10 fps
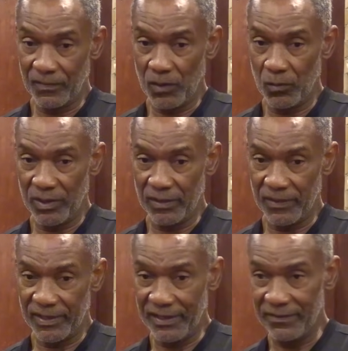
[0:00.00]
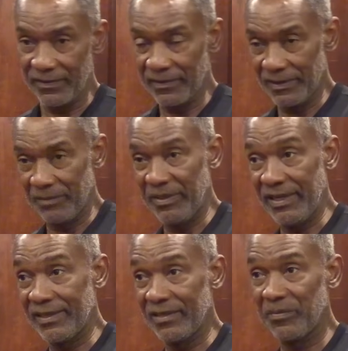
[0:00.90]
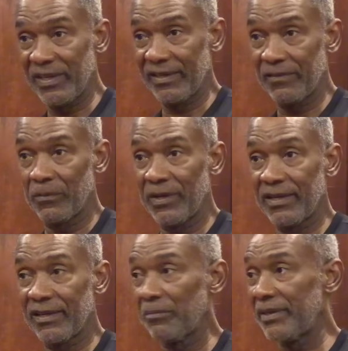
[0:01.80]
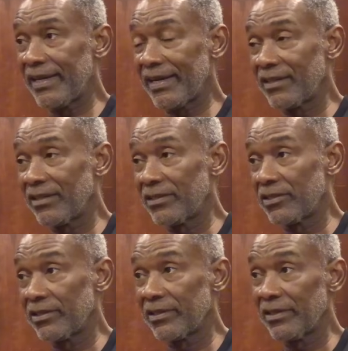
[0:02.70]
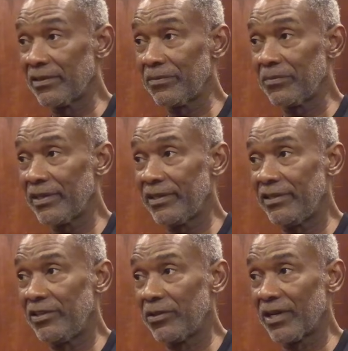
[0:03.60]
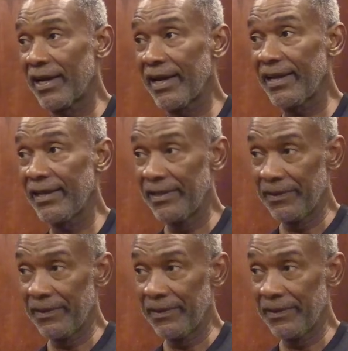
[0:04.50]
whatever the being is, may well not be that concerned with you or I,